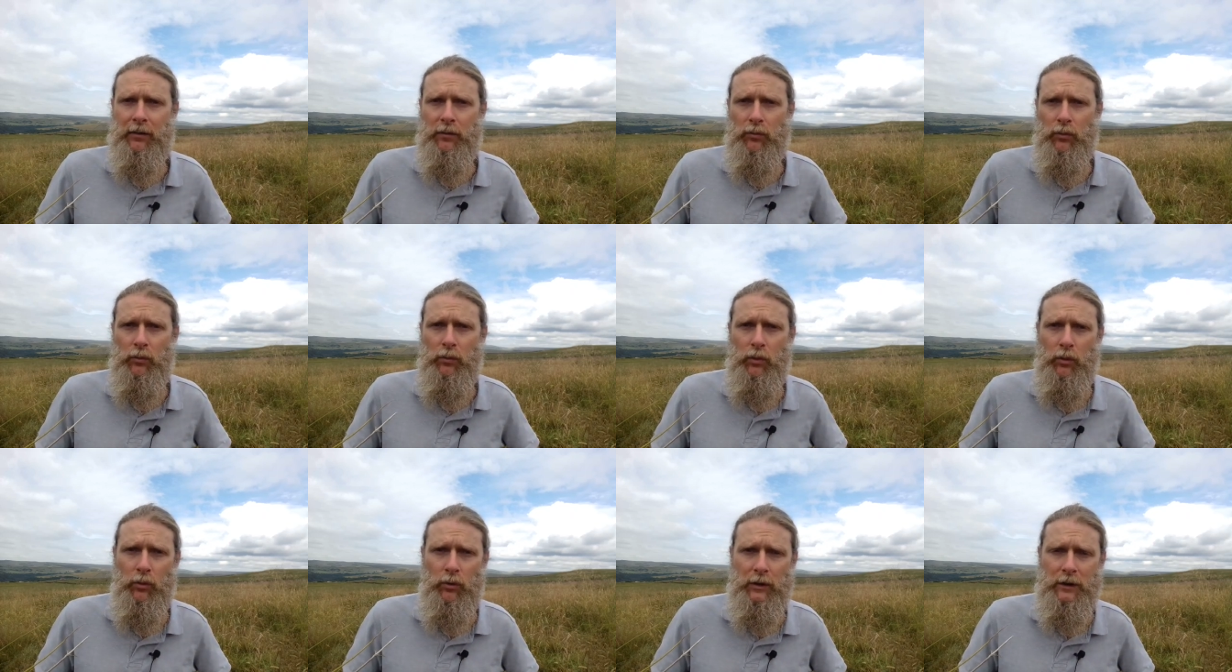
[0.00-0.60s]
through
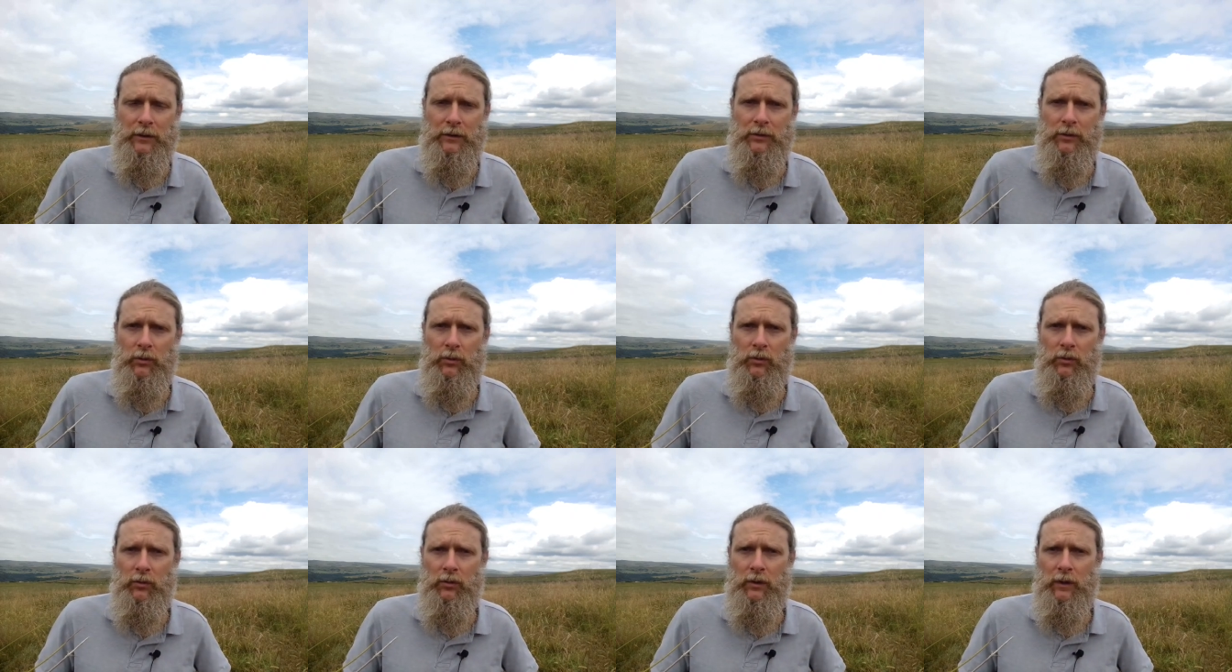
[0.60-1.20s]
boarding
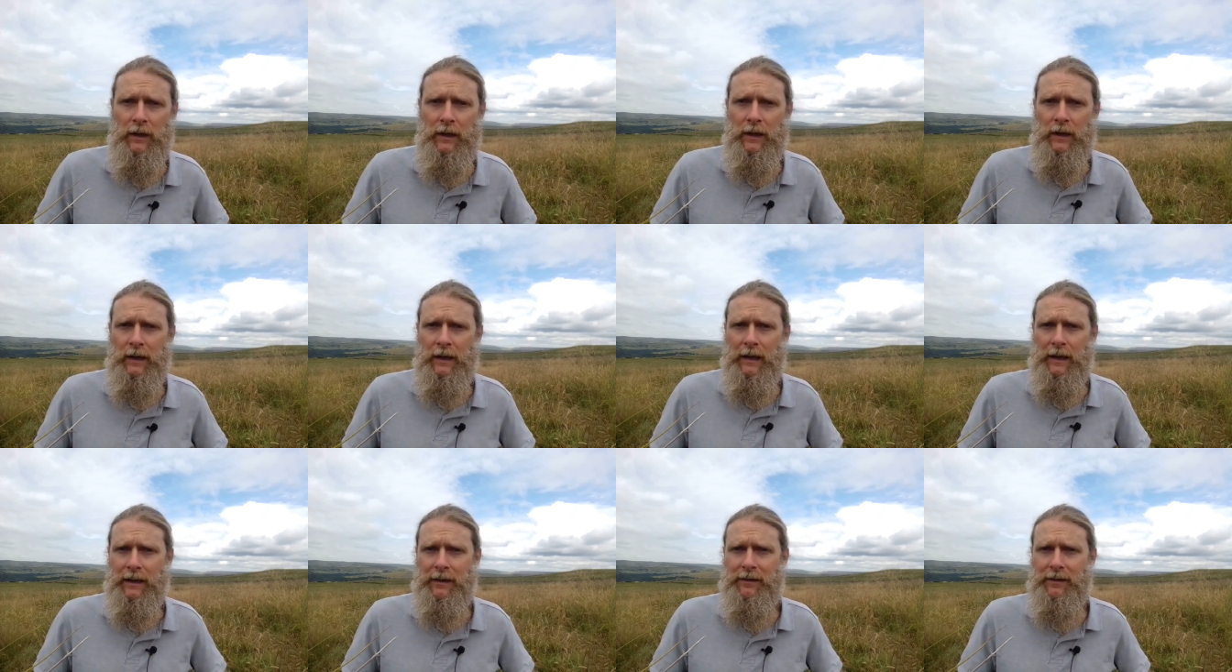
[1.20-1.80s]
school
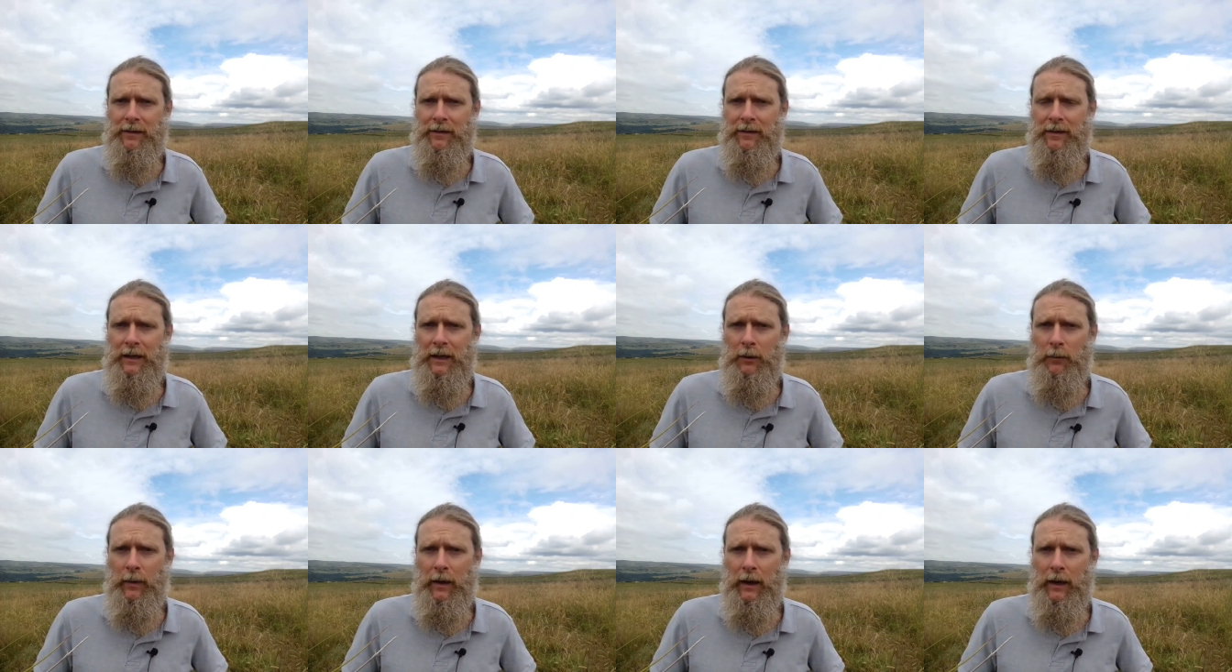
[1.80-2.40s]
is this
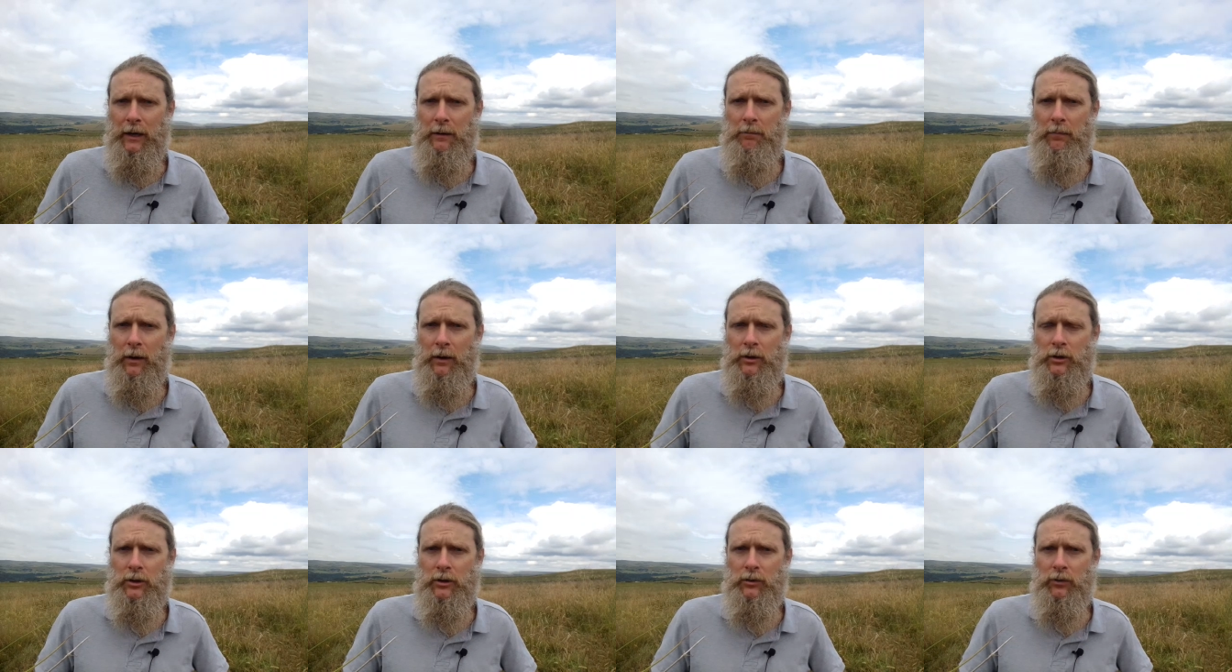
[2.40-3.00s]
thing about
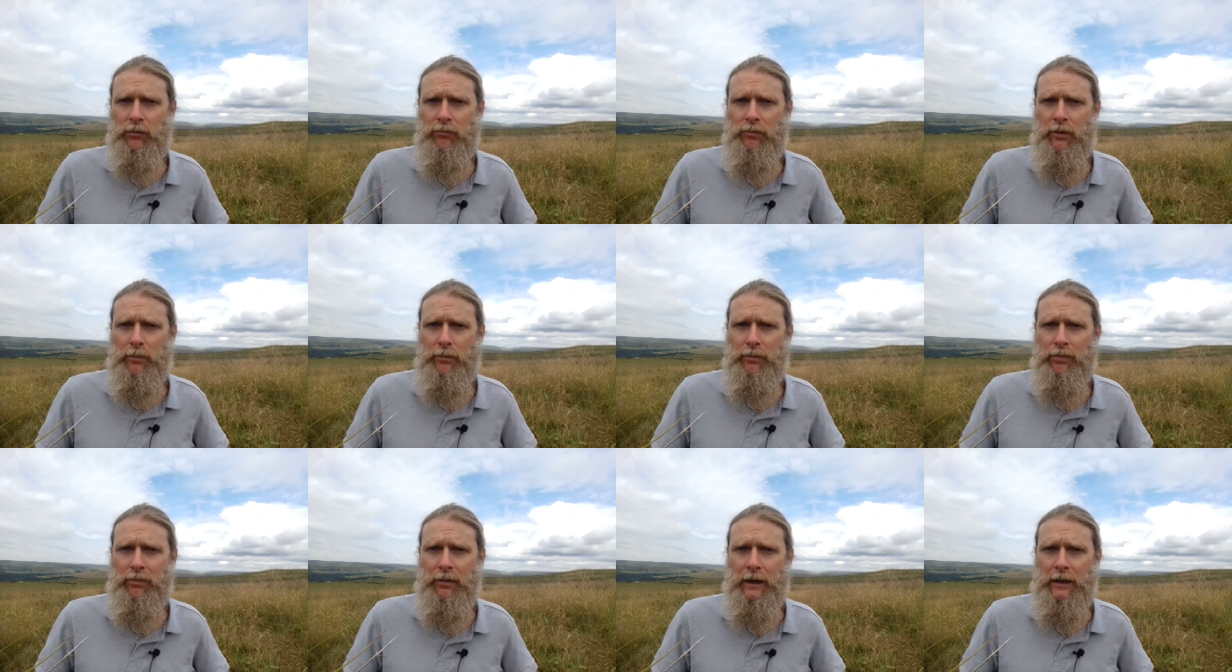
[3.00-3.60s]
emotional
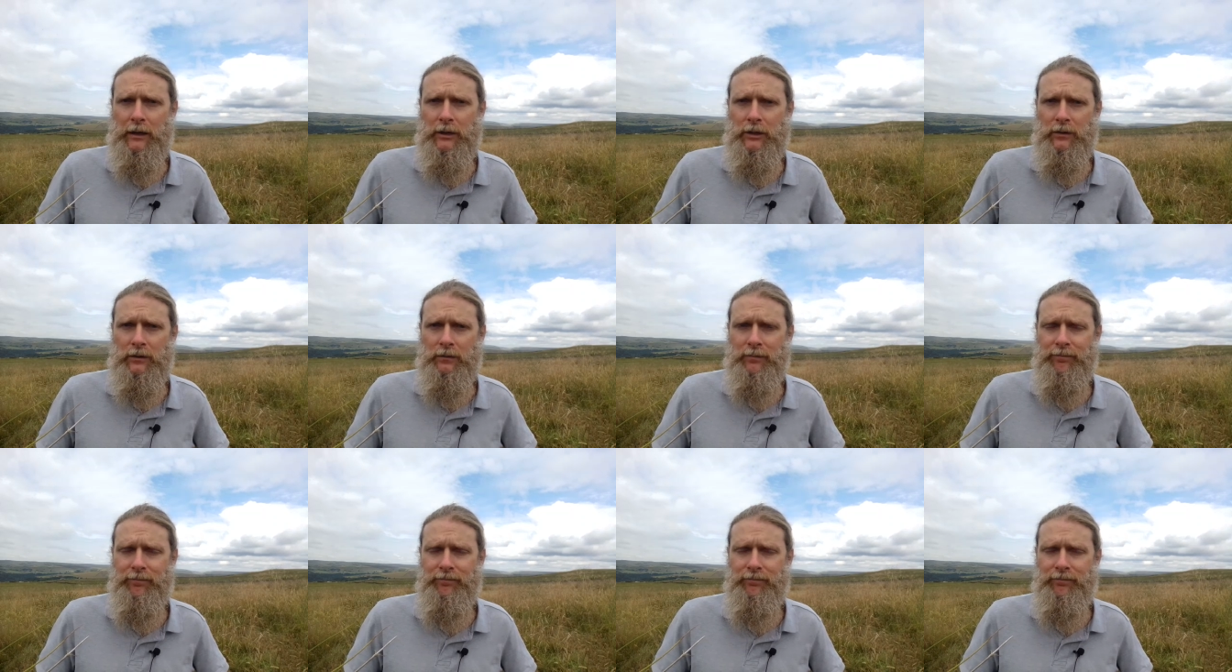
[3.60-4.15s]
repression.